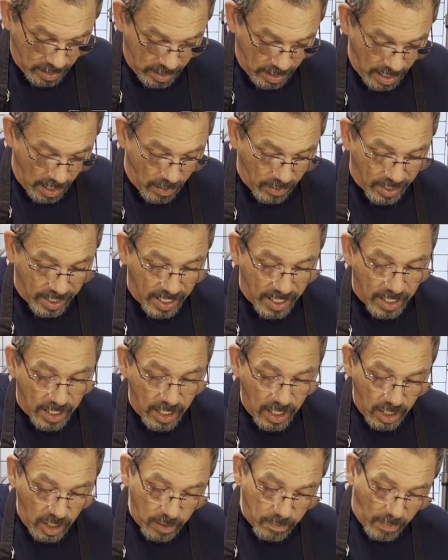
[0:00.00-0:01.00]
Now
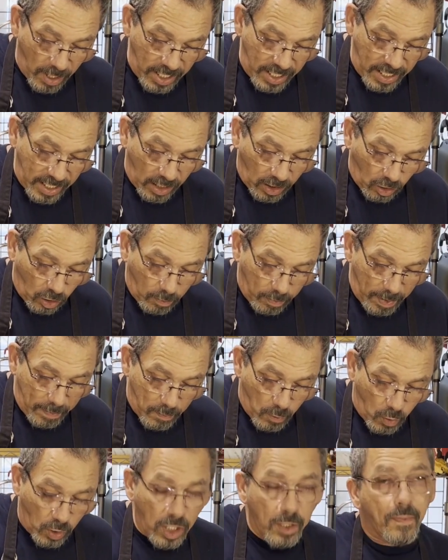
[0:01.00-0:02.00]
again, you might need a little bit
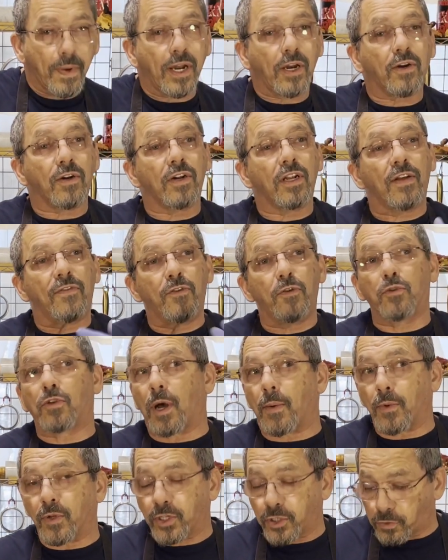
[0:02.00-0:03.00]
more depending on if you
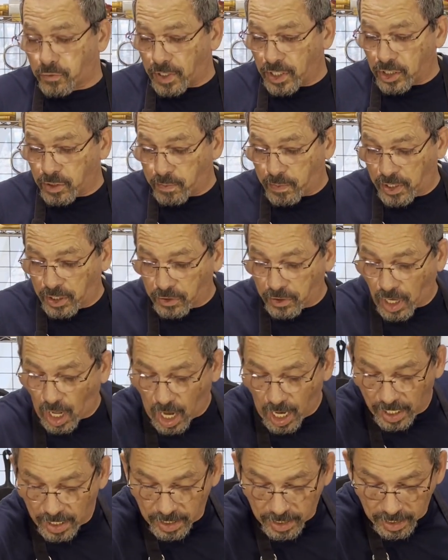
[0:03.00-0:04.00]
double this recipe or
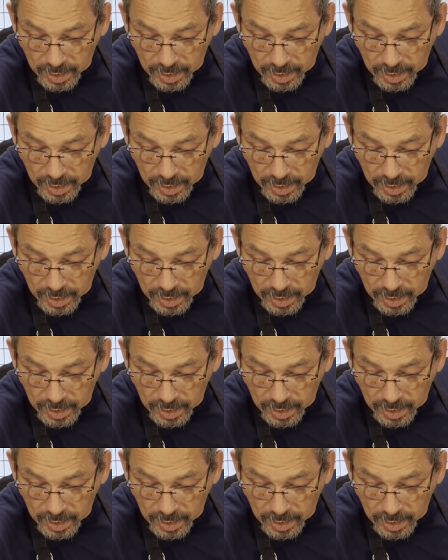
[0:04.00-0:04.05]
not.